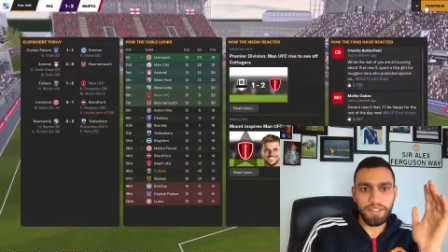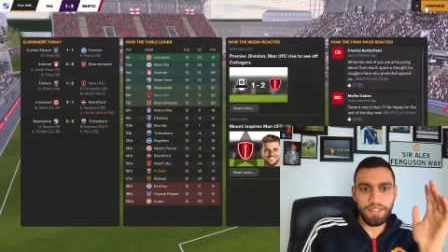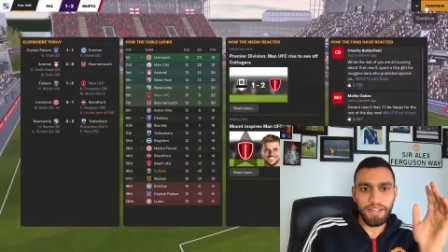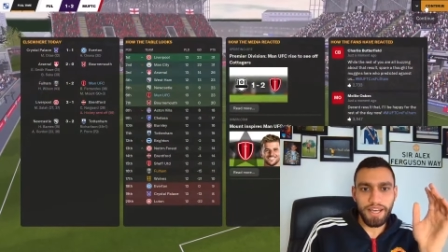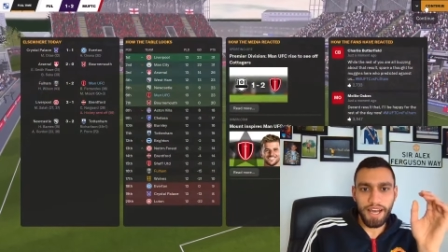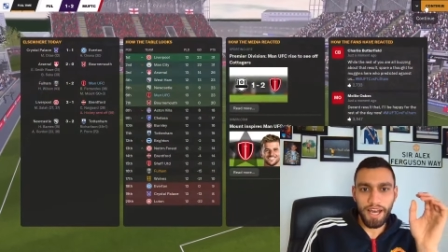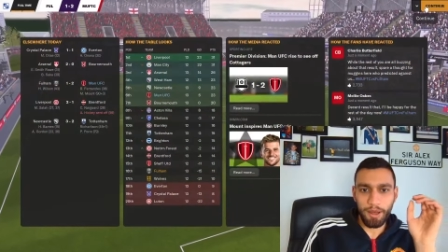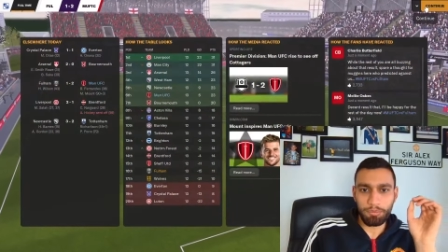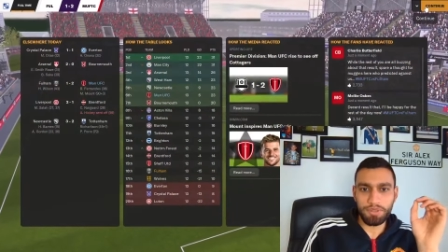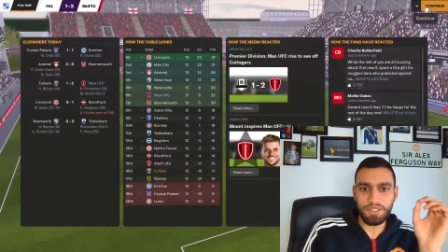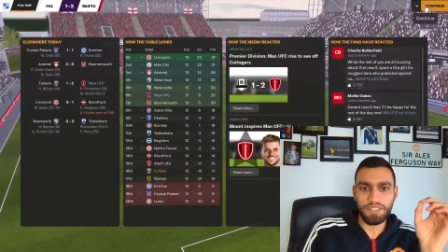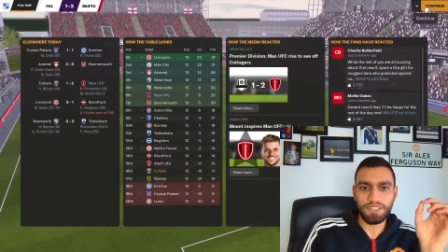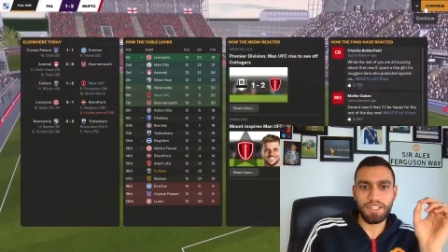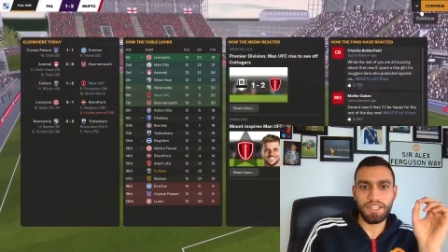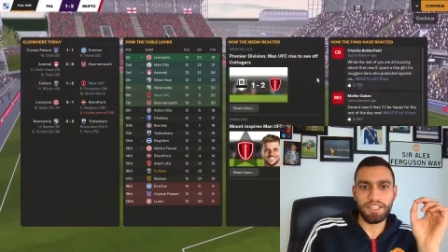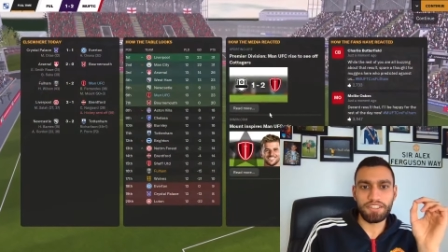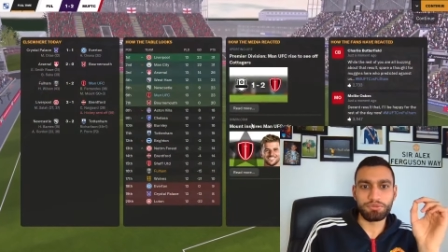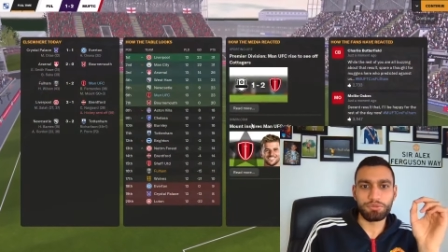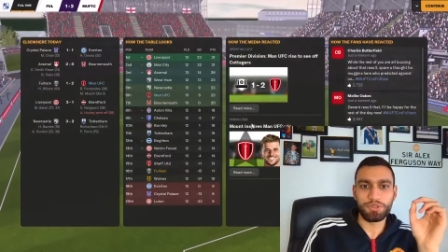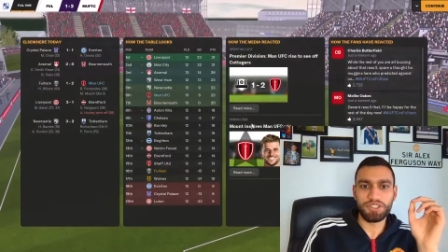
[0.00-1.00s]
Happy
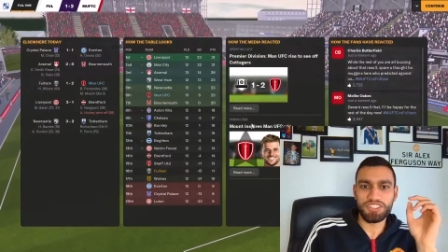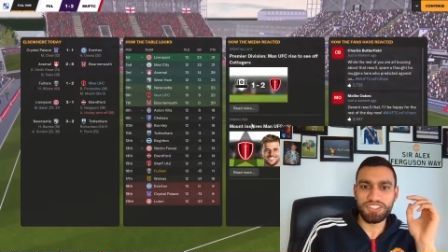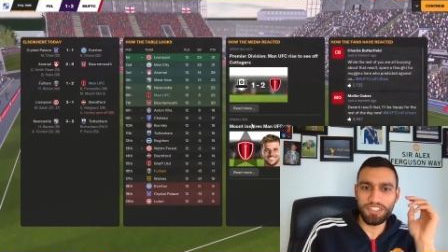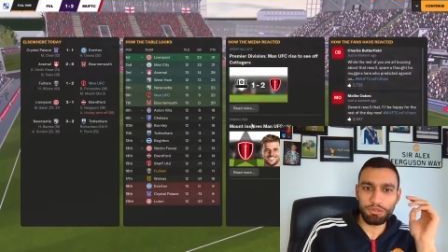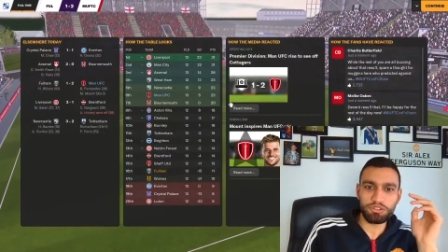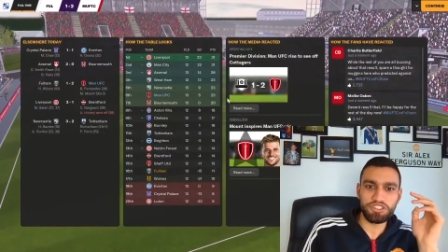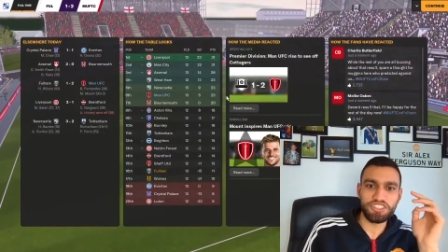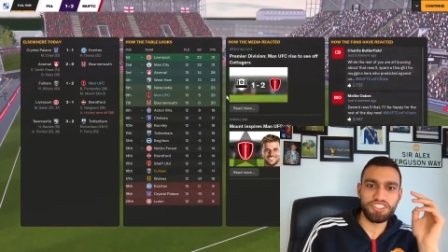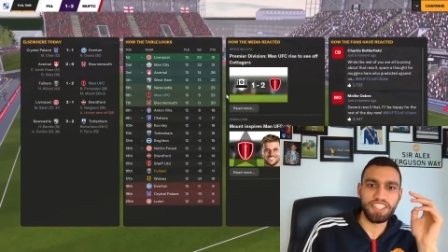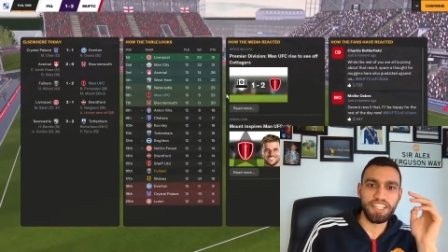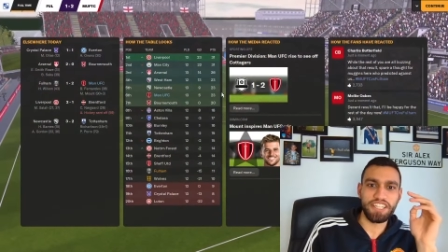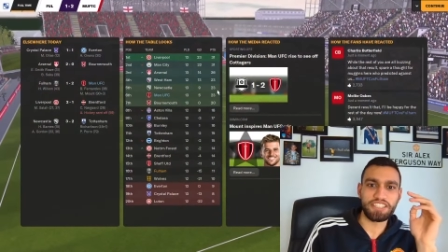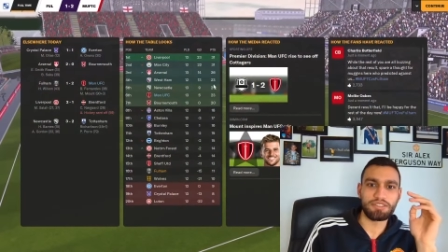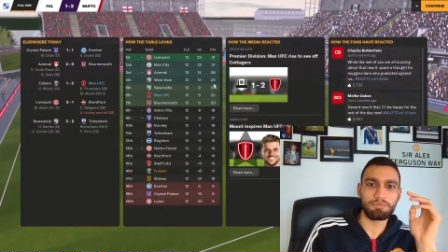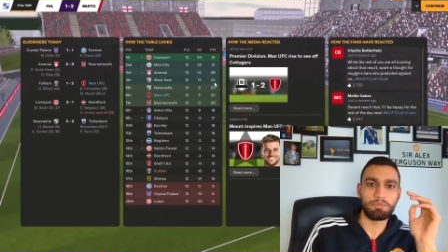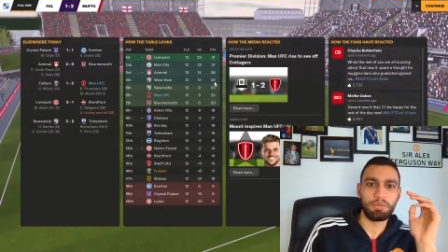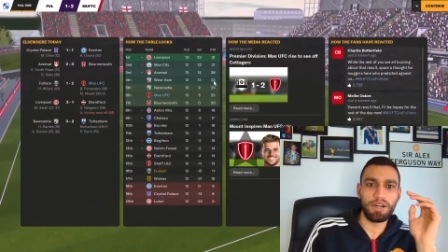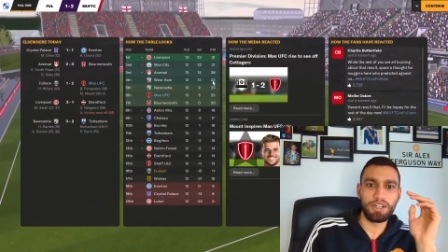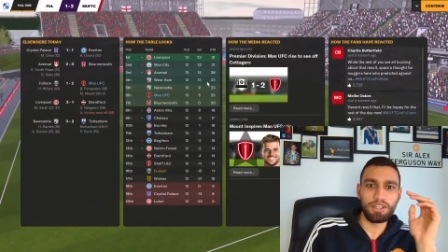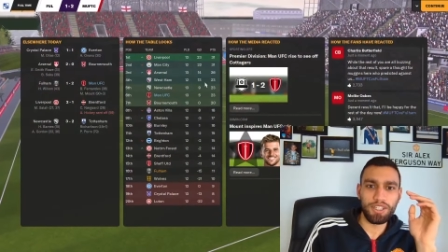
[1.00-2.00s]
days. We're still sixth,
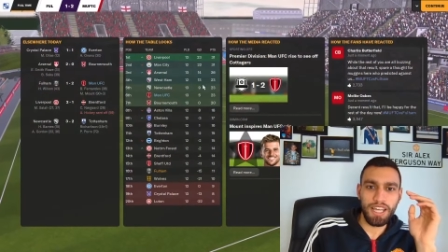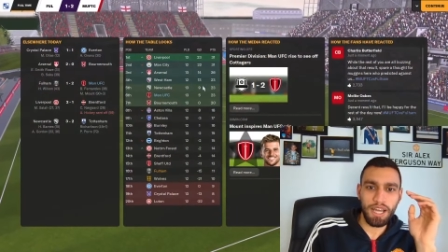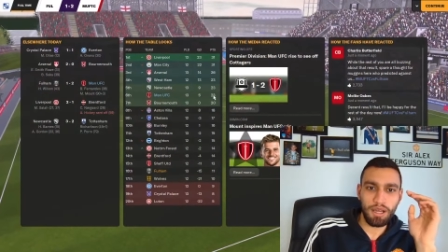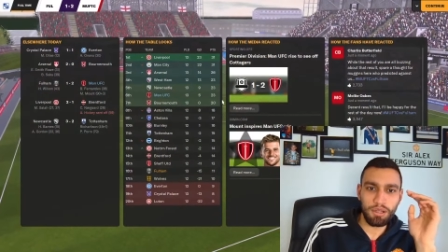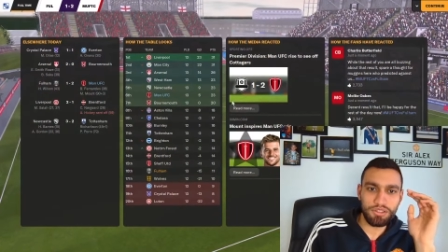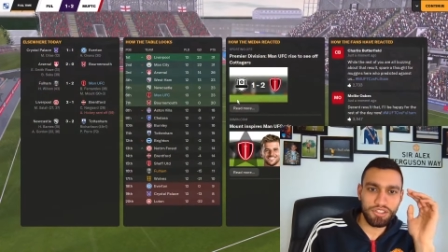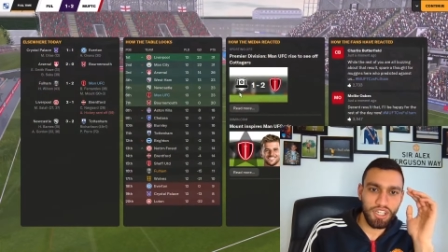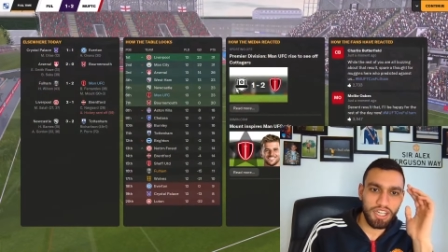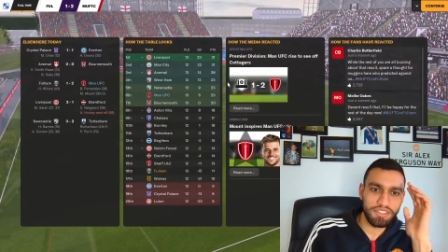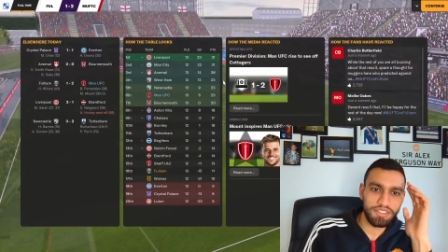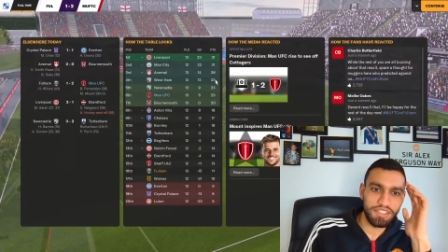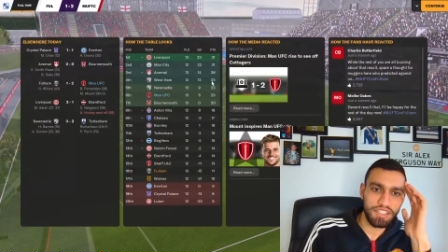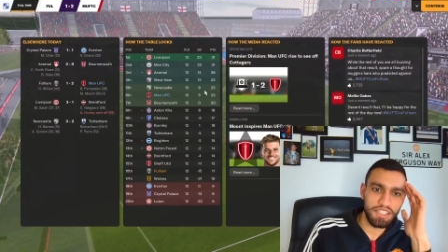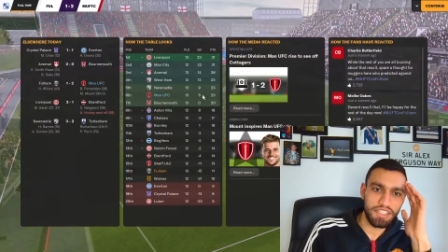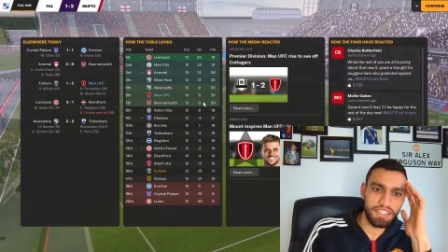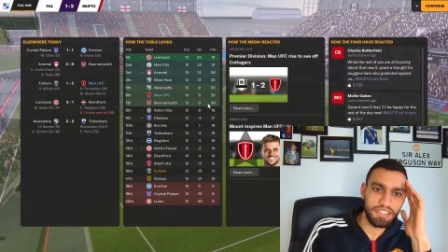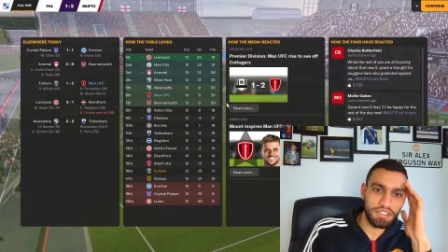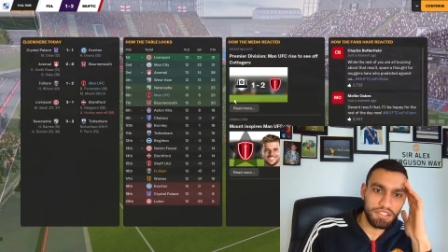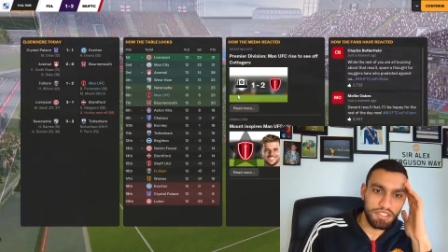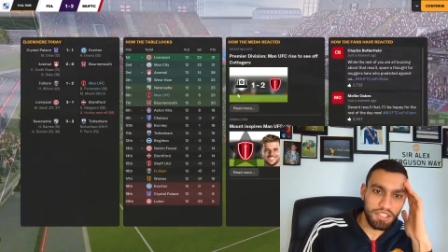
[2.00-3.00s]
but look how tight it
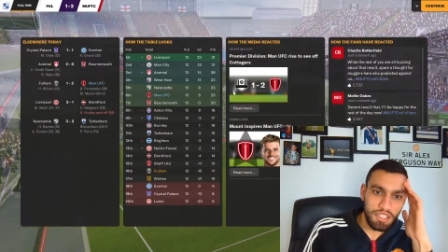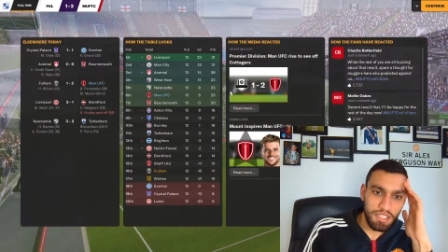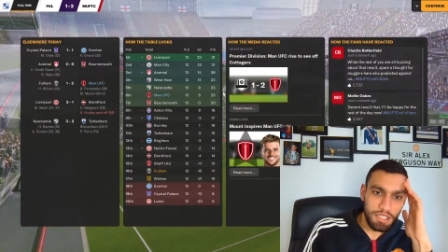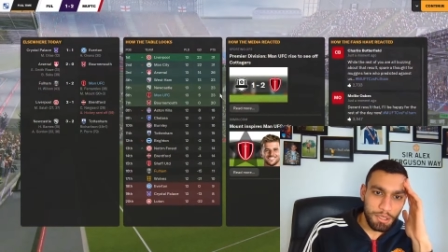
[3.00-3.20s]
is